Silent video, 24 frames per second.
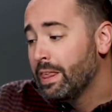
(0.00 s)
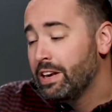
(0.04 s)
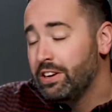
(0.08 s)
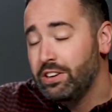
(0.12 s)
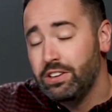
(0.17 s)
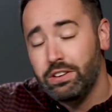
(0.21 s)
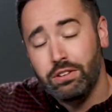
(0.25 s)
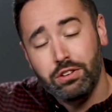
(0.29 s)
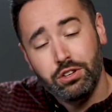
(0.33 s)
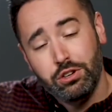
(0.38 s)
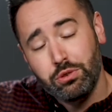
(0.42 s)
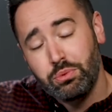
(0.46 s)

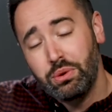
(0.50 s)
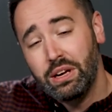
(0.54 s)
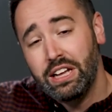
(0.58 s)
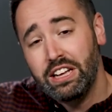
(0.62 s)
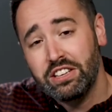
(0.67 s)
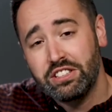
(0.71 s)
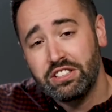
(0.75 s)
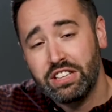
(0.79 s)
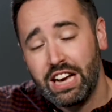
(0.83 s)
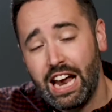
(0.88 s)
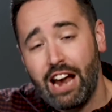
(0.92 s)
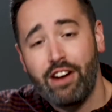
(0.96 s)
Do you
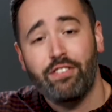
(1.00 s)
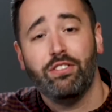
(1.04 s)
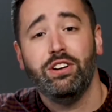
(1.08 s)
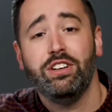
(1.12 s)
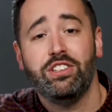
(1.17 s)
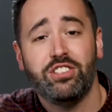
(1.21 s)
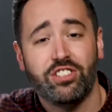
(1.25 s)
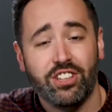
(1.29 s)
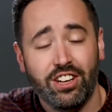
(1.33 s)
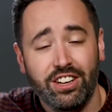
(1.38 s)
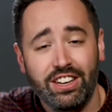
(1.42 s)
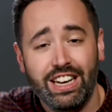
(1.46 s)
realize that every
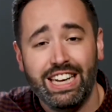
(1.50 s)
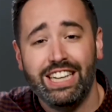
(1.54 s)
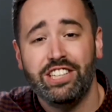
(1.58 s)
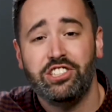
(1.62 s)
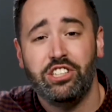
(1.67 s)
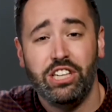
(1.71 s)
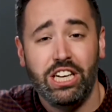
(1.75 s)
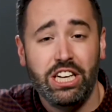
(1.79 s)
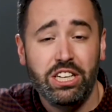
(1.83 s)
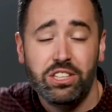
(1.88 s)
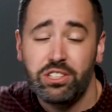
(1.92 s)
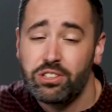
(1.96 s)
Sunday
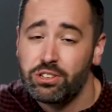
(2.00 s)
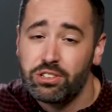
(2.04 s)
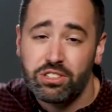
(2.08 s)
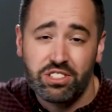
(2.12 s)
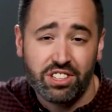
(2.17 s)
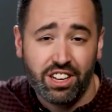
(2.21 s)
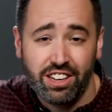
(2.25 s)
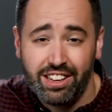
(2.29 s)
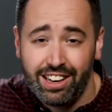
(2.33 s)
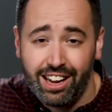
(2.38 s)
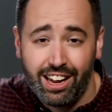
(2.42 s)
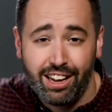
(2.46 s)
is Easter
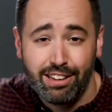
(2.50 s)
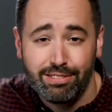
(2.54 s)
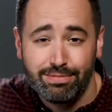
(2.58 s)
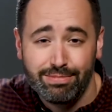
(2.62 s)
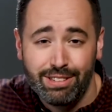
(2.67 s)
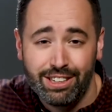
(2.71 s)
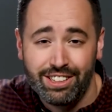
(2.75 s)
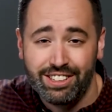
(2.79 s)
Sunday?